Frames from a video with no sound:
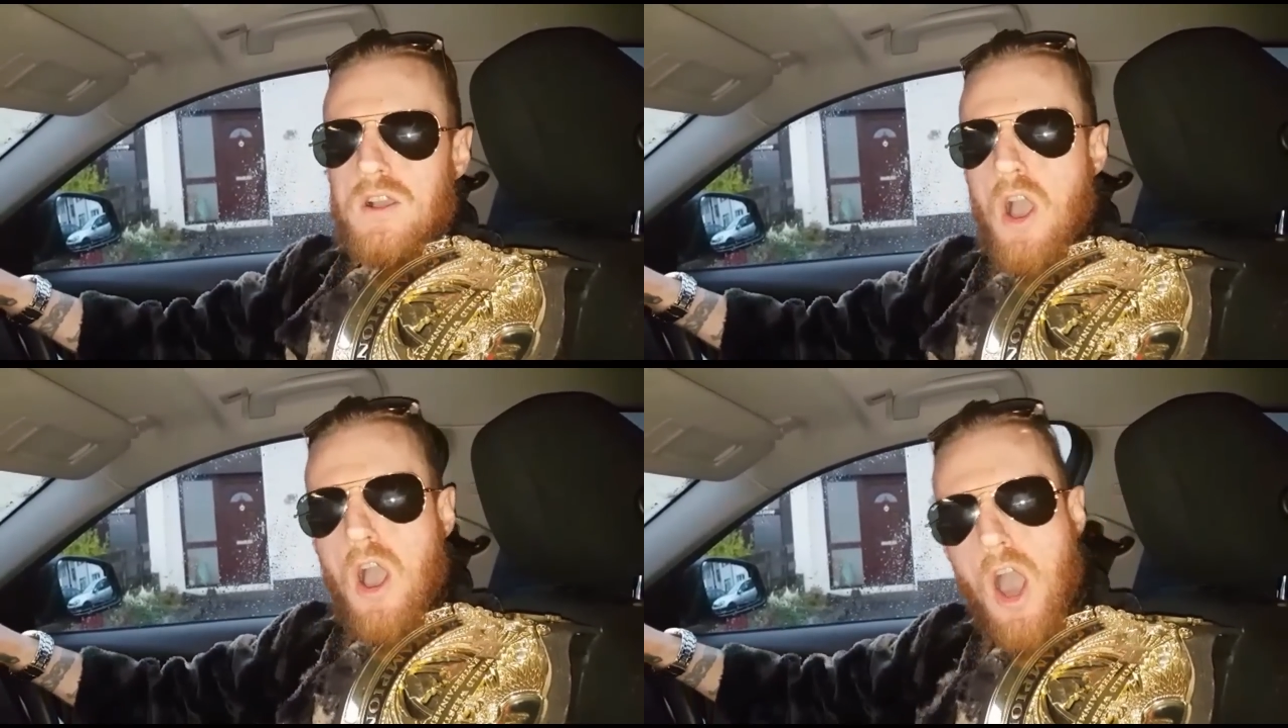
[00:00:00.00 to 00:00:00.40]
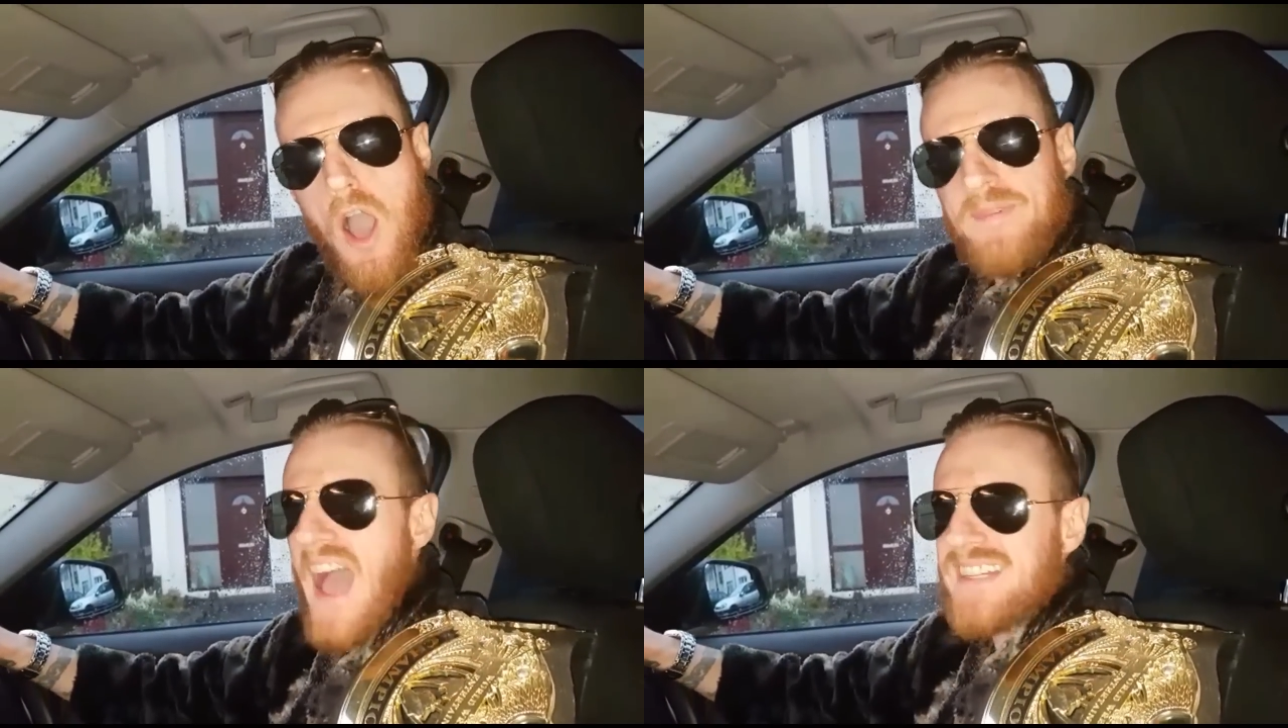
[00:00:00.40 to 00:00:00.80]
Go
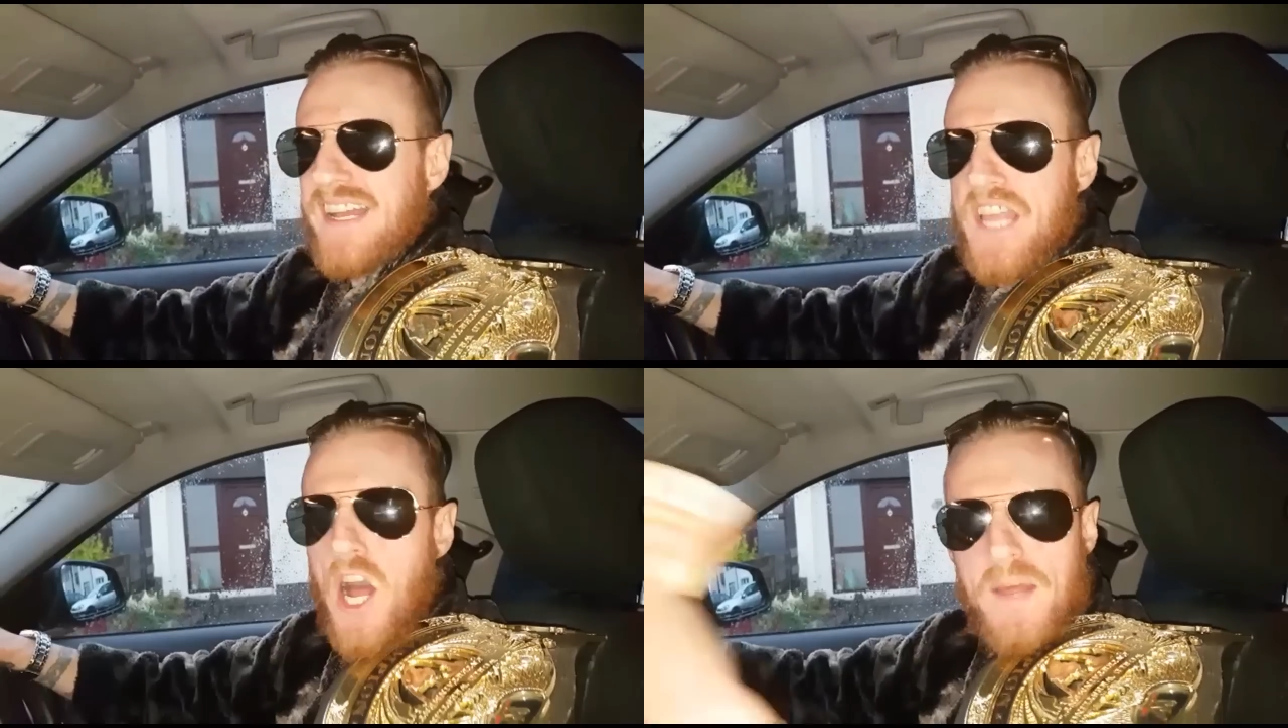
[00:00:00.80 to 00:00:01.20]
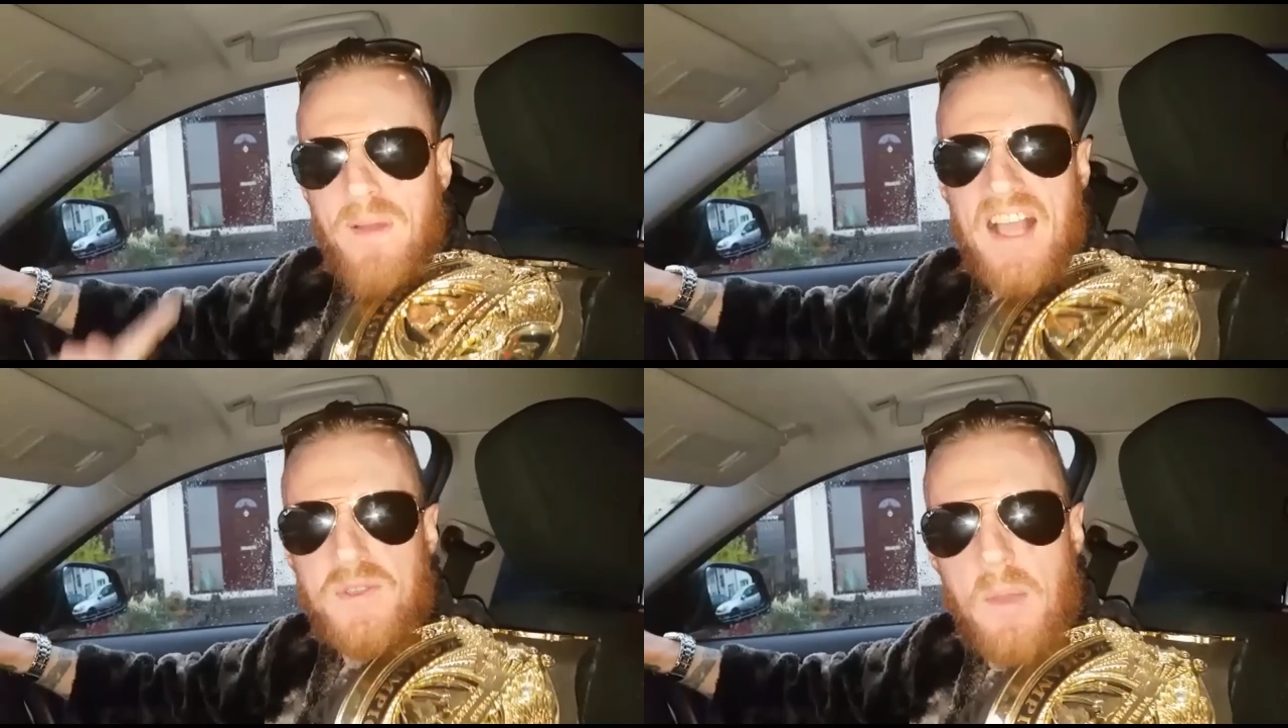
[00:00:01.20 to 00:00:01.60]
home, Kathleen. The only
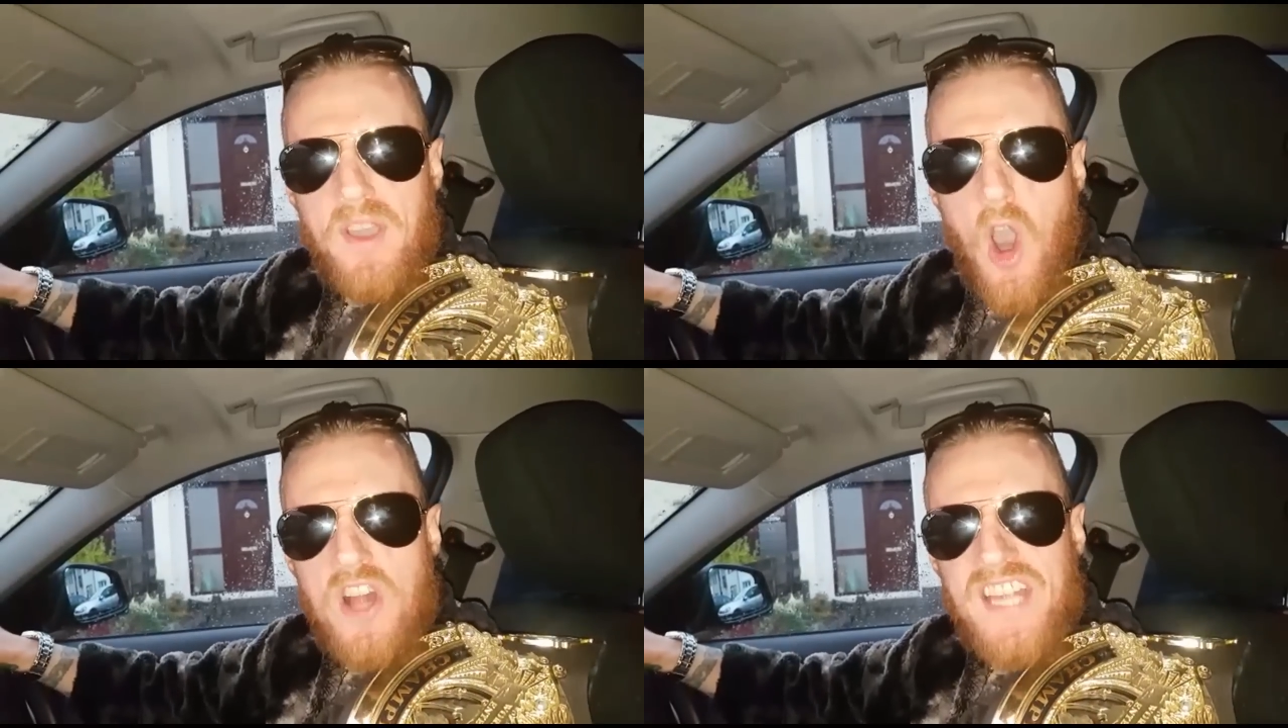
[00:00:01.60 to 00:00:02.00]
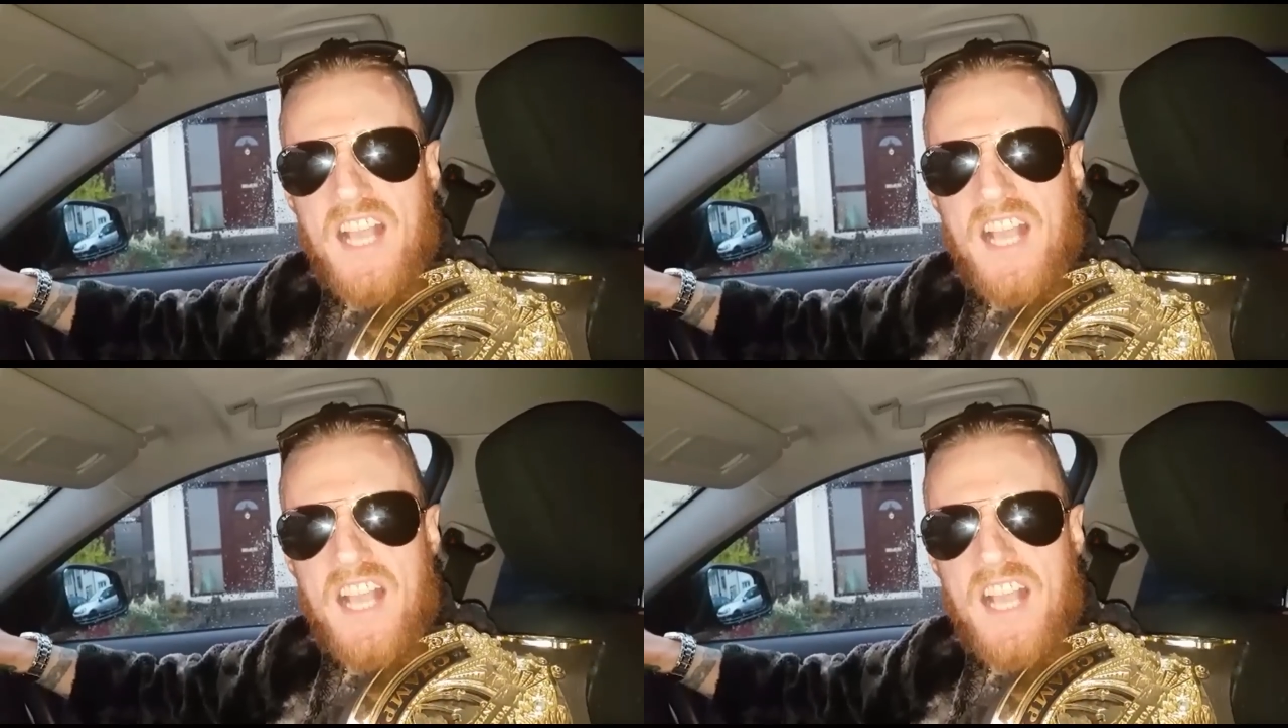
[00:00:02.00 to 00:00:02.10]
place we'd be going to